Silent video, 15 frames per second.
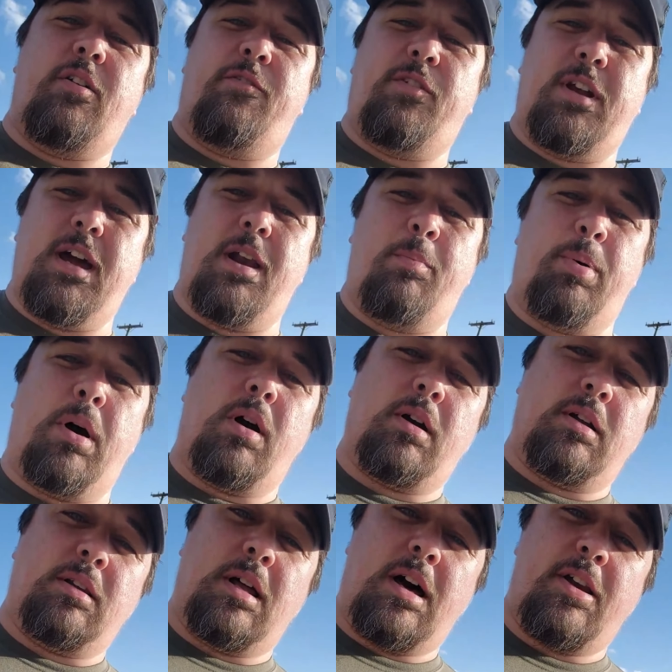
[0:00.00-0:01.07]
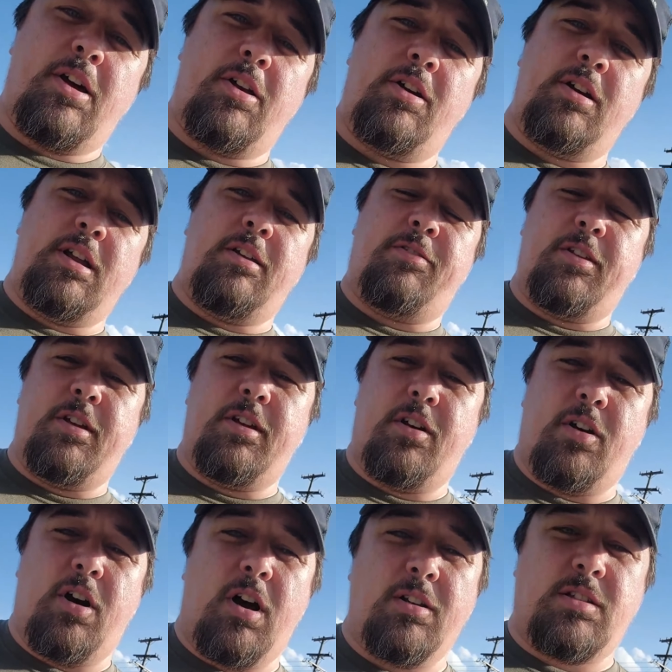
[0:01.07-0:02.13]
If you got a parking lot underneath it
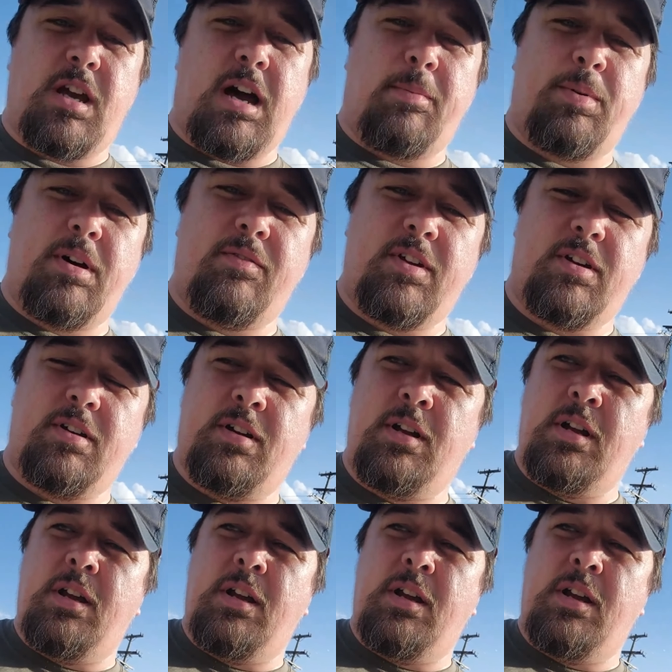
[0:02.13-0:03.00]
or on top of it,